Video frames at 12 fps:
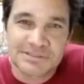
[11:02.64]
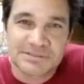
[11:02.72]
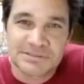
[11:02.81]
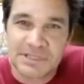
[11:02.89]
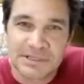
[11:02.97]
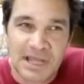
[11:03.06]

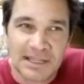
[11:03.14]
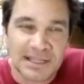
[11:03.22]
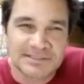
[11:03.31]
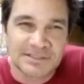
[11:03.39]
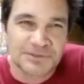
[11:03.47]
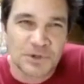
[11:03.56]
And I like to
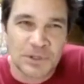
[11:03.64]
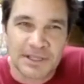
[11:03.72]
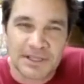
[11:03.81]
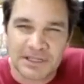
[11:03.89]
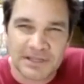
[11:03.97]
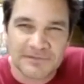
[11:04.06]
throw like a
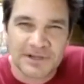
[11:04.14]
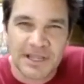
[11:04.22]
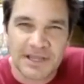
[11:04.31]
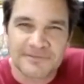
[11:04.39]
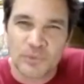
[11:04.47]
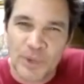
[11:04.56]
clever kind
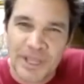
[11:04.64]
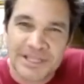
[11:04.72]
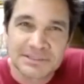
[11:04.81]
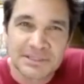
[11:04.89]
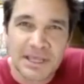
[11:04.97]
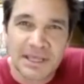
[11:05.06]
of wit
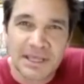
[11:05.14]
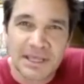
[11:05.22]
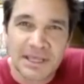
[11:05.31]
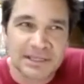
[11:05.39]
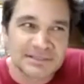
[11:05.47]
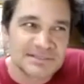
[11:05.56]

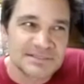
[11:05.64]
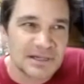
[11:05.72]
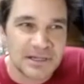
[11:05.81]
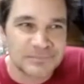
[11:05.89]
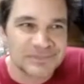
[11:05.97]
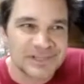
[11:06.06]
and
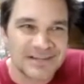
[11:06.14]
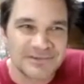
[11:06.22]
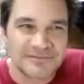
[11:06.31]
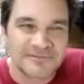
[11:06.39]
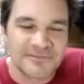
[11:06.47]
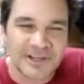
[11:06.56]
kind of a
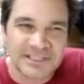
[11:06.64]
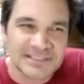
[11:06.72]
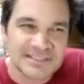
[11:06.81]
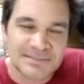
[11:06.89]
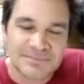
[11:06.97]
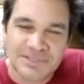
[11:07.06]
funniness
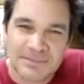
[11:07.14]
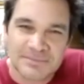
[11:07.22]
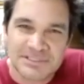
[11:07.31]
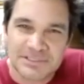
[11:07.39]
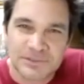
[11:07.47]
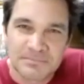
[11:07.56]
sometimes
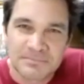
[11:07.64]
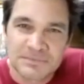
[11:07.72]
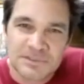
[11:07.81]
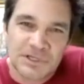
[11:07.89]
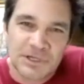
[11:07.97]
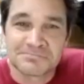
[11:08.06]
into them.
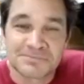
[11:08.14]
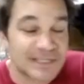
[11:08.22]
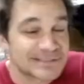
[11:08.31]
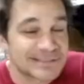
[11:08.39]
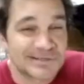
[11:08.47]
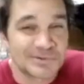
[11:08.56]
So that's
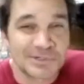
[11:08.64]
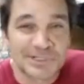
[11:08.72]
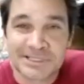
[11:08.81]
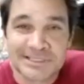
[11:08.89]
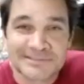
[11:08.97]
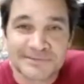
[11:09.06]
kind of what
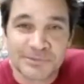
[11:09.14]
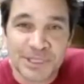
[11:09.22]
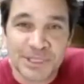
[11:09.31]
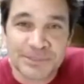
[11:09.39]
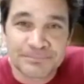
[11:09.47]
it is for me.